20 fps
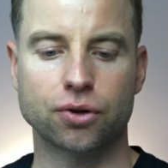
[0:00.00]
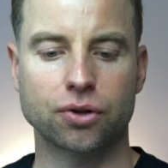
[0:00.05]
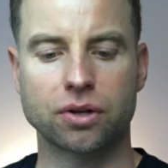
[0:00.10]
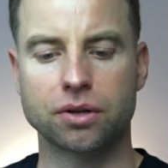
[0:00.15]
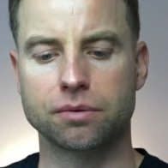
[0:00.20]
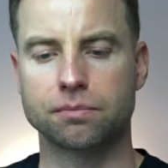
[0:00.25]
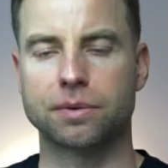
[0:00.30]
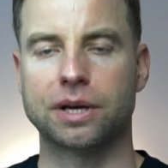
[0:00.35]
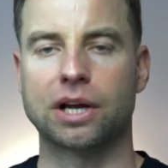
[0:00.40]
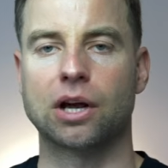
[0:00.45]

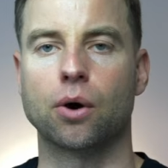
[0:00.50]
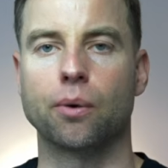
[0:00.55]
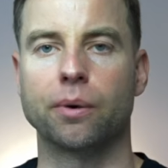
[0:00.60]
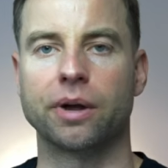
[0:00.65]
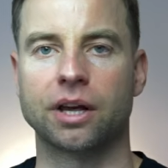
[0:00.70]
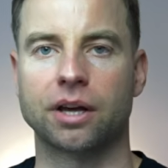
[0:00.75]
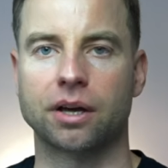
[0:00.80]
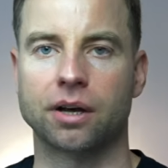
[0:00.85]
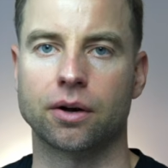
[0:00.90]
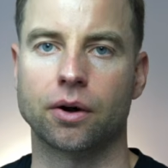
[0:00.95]
shouldn't be
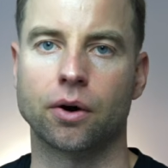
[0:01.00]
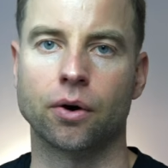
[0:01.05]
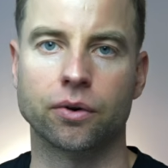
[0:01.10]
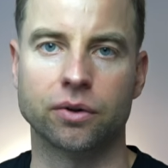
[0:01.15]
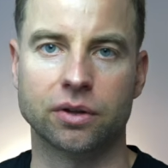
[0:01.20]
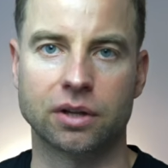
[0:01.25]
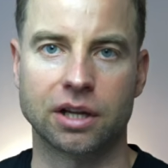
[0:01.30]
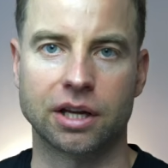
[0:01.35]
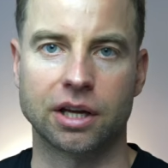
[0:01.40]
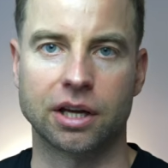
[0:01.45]
going
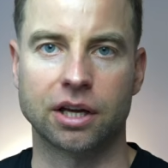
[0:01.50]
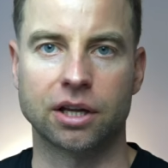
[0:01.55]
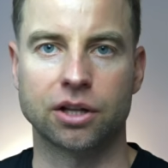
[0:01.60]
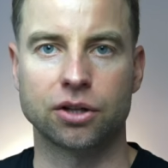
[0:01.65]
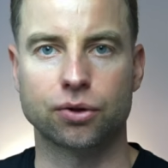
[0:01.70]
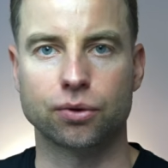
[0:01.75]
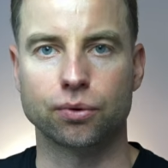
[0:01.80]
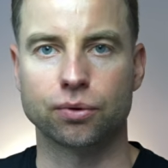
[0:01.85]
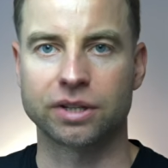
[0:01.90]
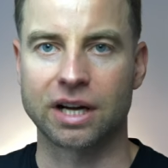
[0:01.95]
only
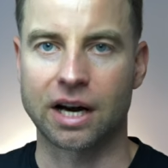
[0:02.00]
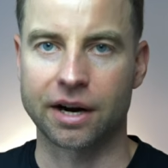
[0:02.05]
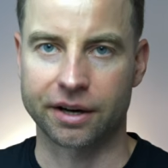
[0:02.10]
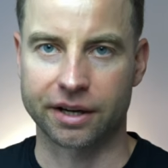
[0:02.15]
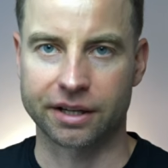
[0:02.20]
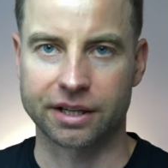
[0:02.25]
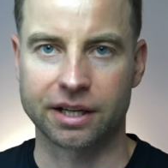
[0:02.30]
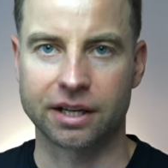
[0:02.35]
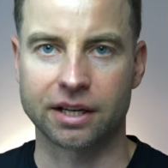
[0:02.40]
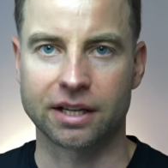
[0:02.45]
into
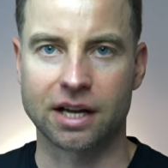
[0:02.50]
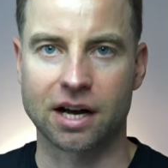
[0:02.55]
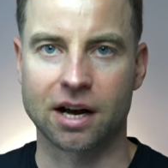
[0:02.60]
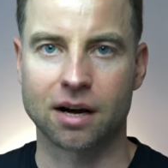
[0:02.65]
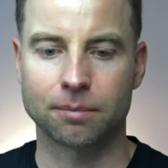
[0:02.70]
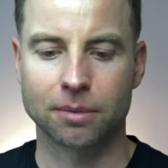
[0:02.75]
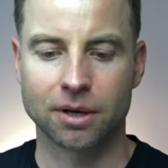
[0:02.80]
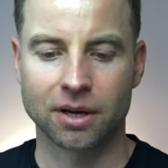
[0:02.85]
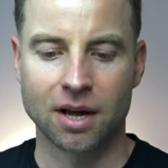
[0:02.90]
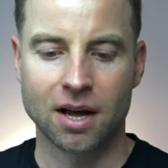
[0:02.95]
targeting
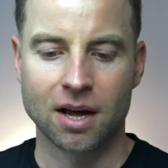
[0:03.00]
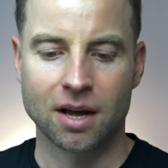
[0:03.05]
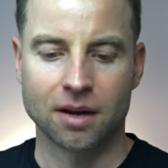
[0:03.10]
tab,